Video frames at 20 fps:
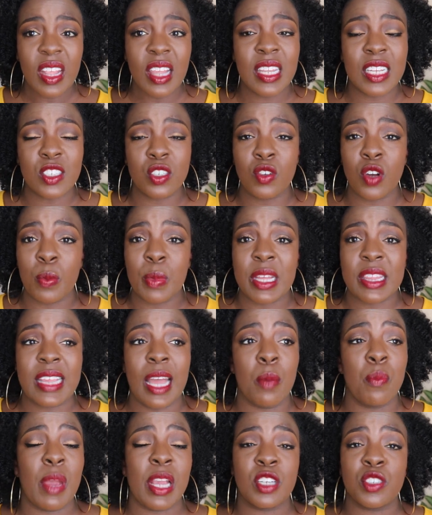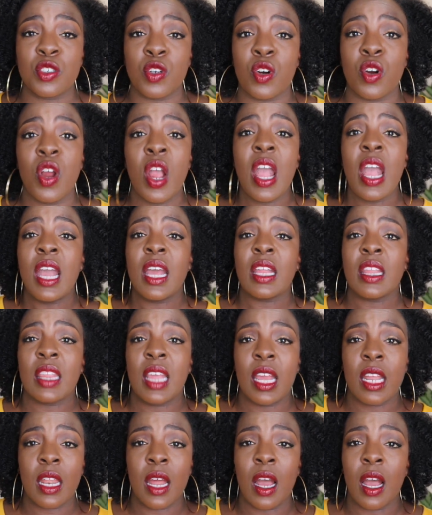let you know about that. Make sure
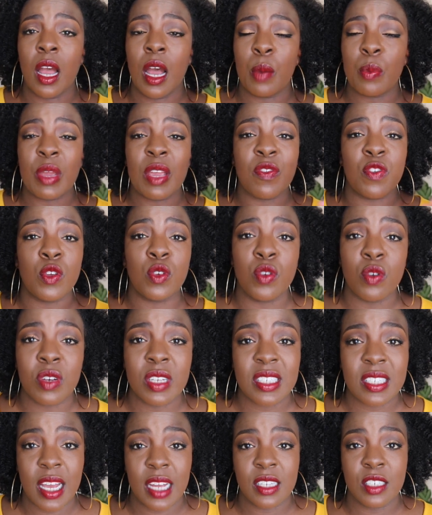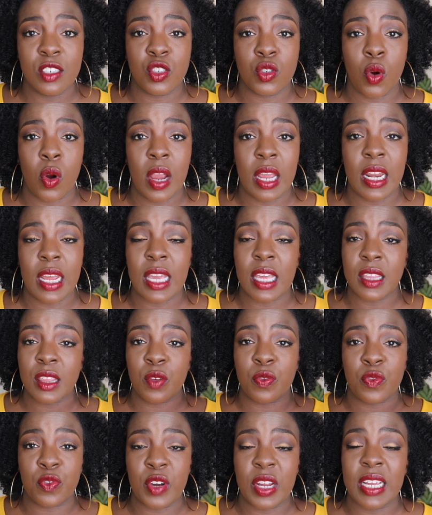that if you do decide to join and get the
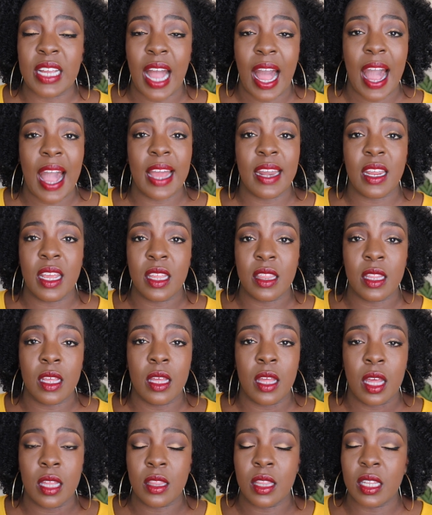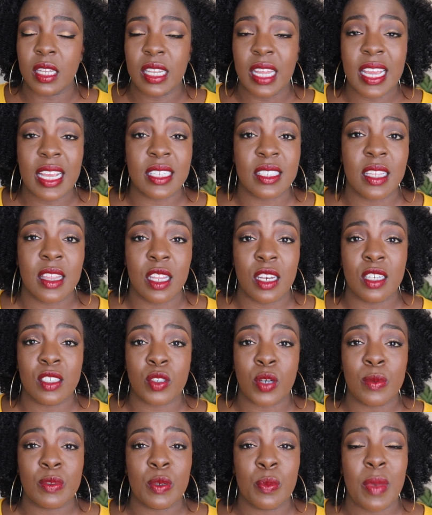free guide, and the link is in the
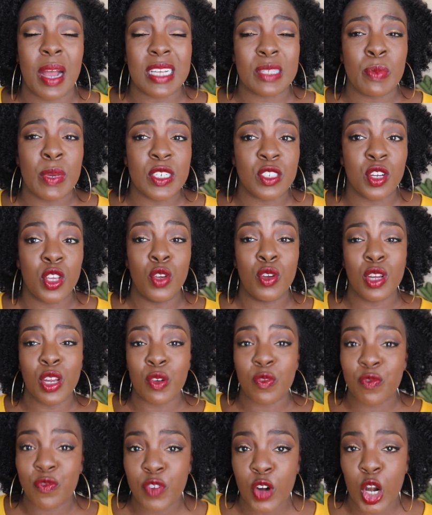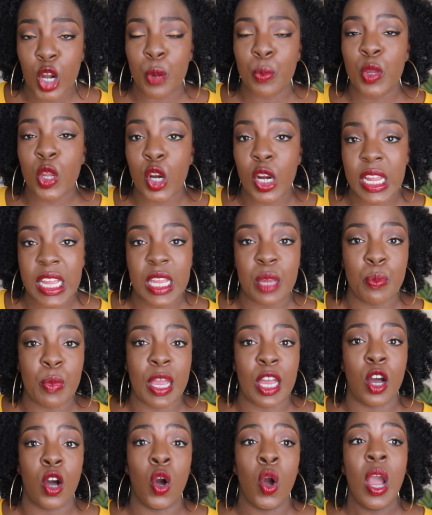description box, make sure you confirm your
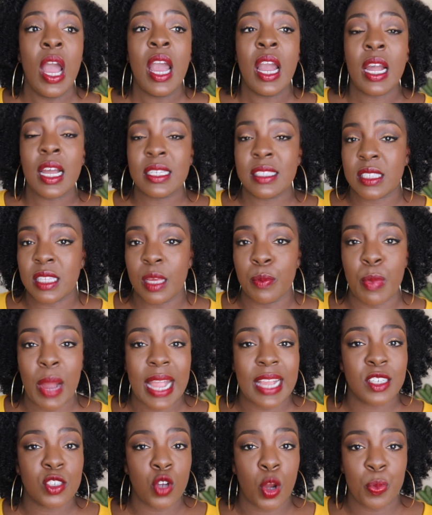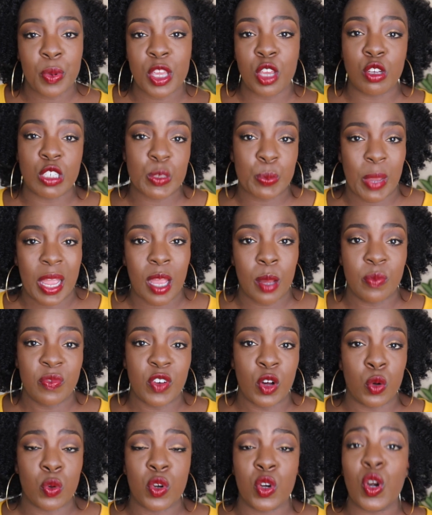email because it might show up in your spam
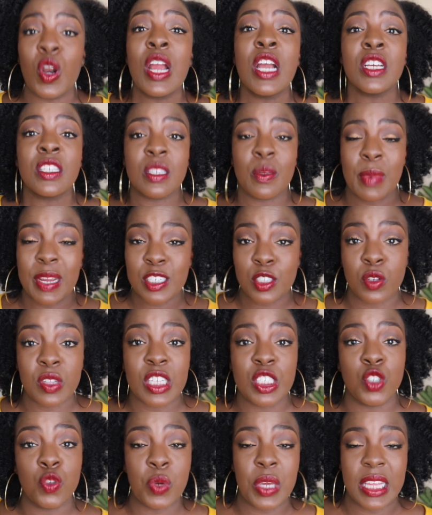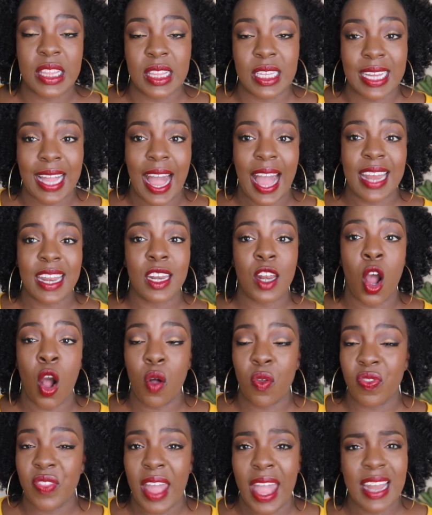folder. So make sure that you get the guide and
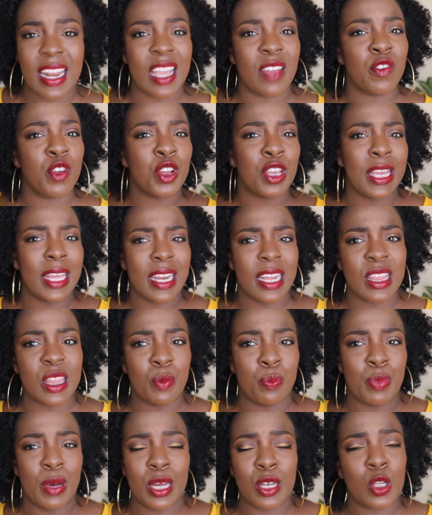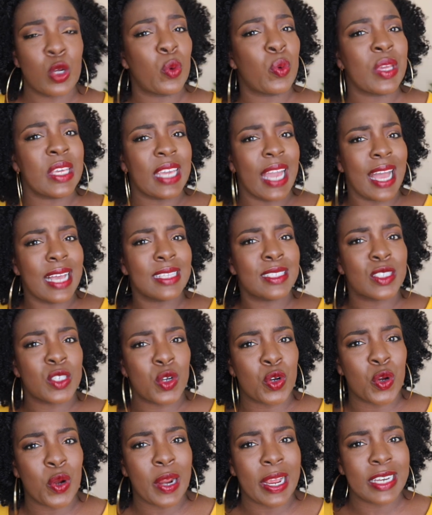all that. If you're getting the bundle, yes,
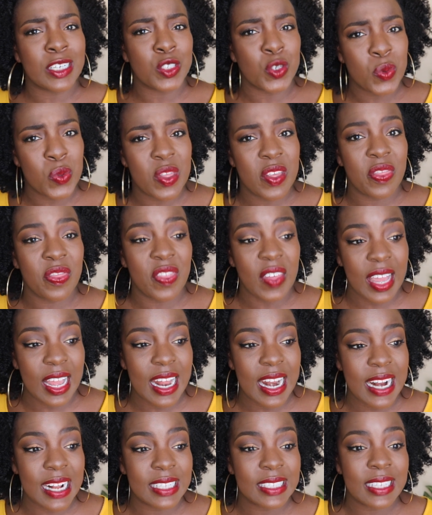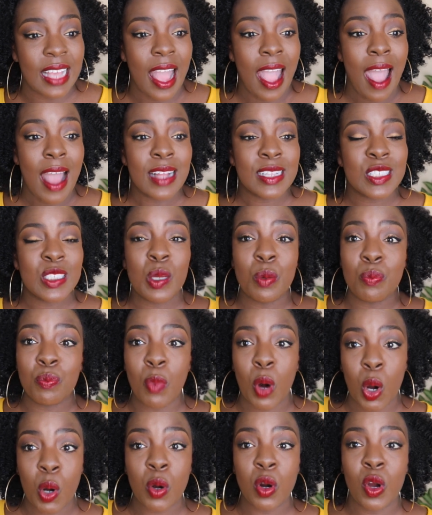girl, do the things.
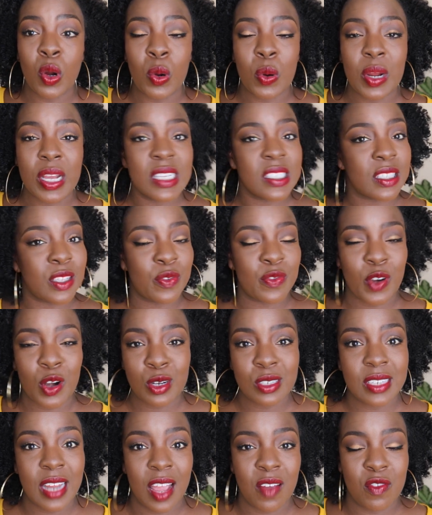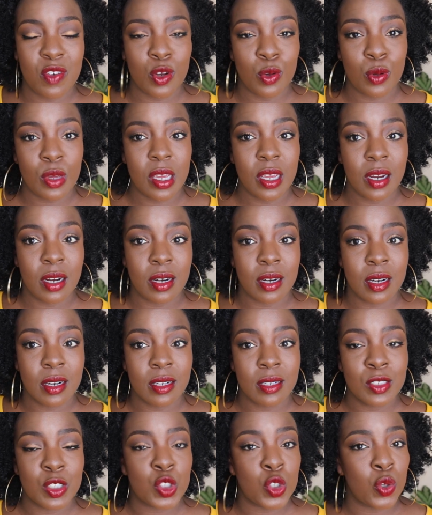Tomorrow is the first day of a new year.
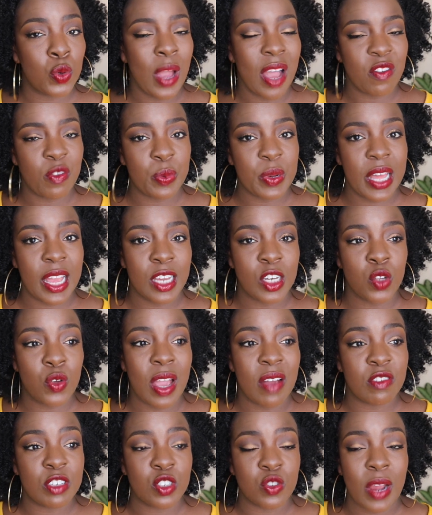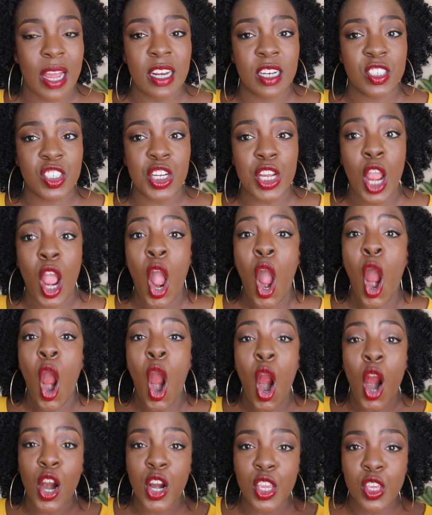Do you have a plan? Do you have a strategy?
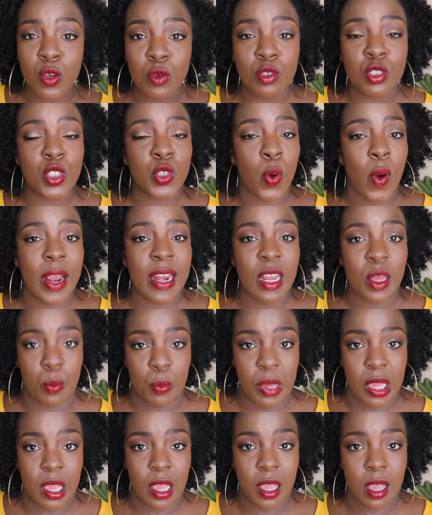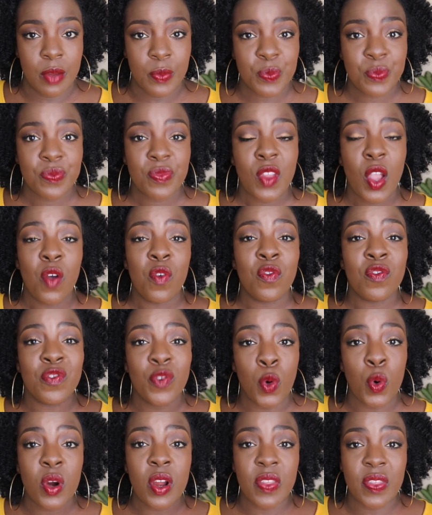Are you joining me
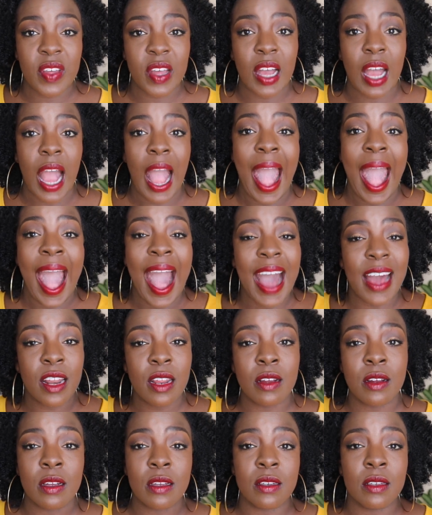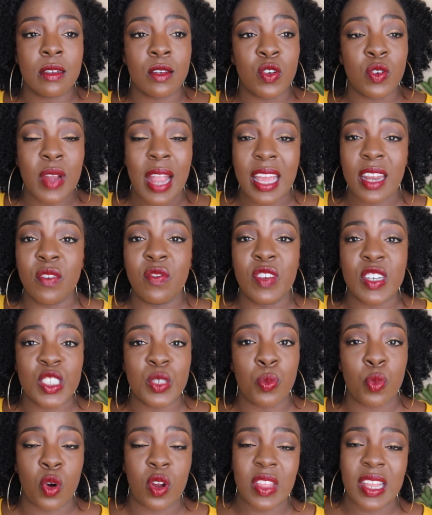for the how to create a
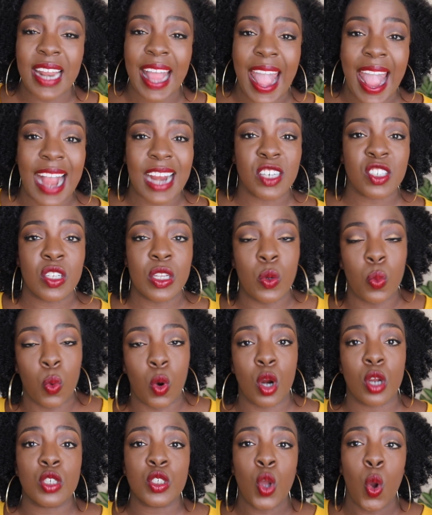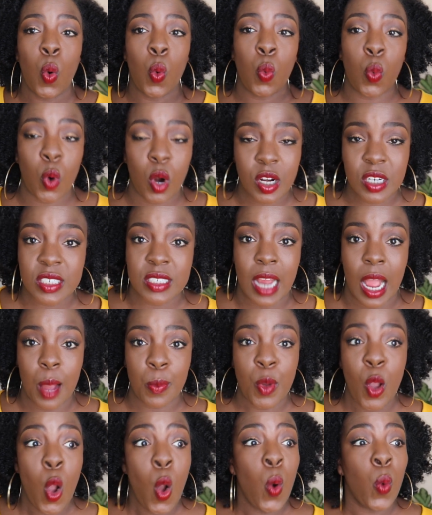vision board that actually works
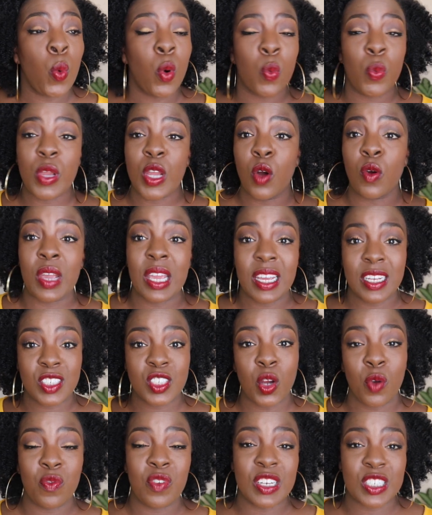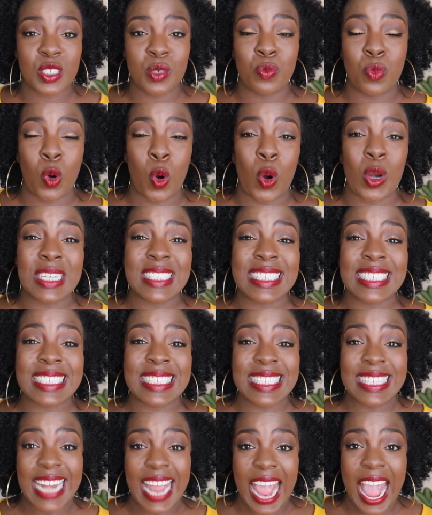workshop, where we're going to get your vision board
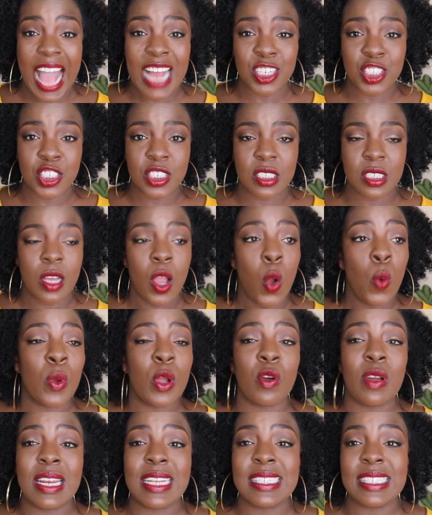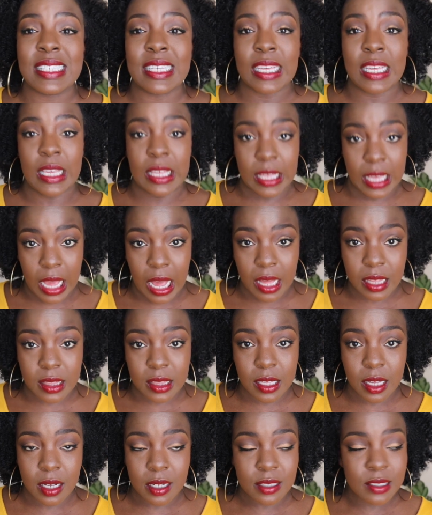snatched? We're going to get it
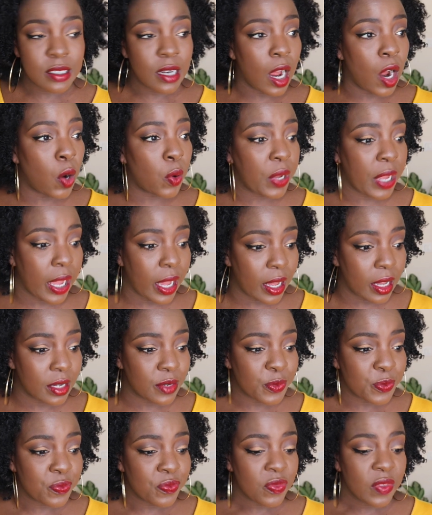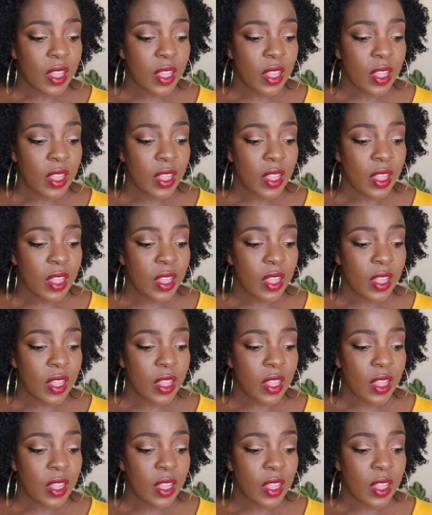together, okay?